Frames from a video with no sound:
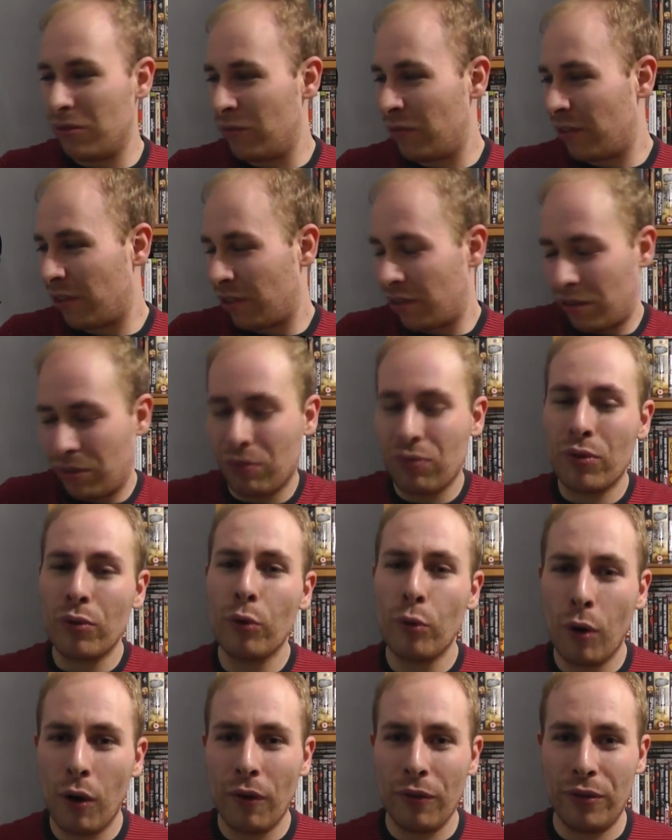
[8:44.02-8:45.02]

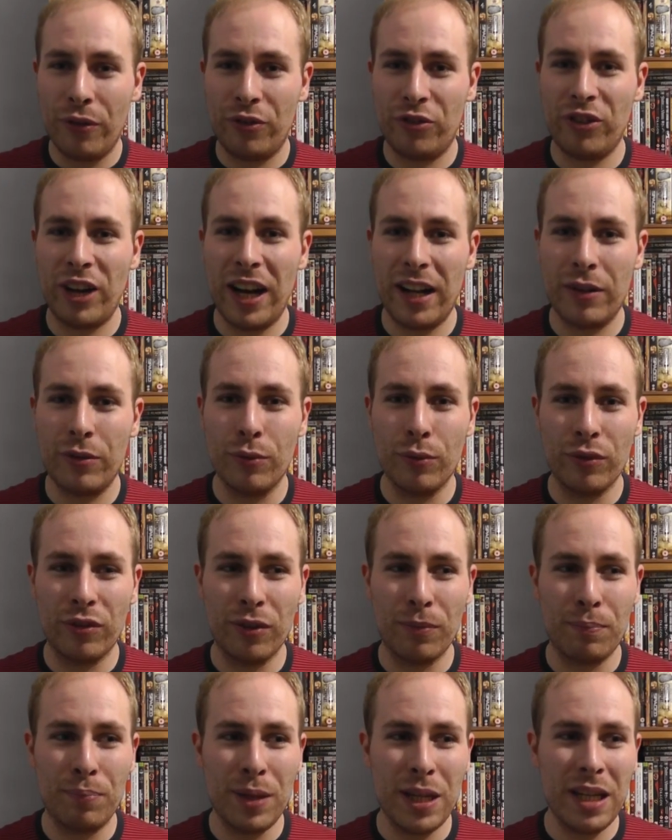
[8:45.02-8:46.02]
threw off the shackles
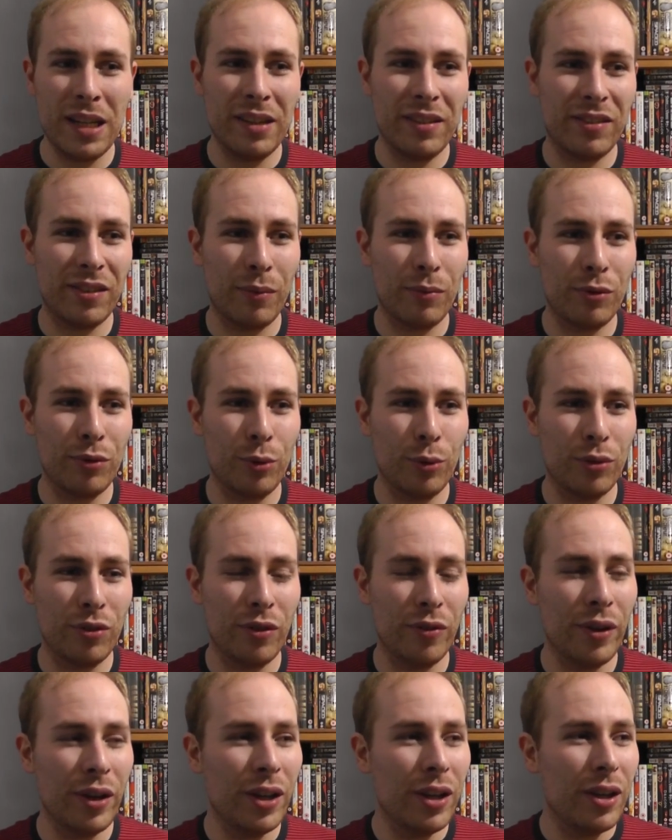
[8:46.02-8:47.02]
of being some sort
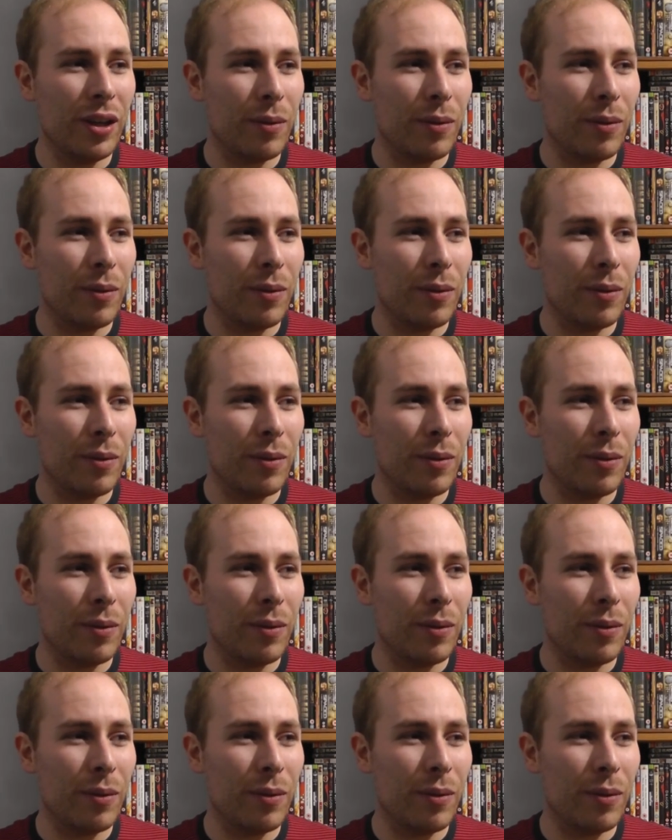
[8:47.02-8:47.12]
of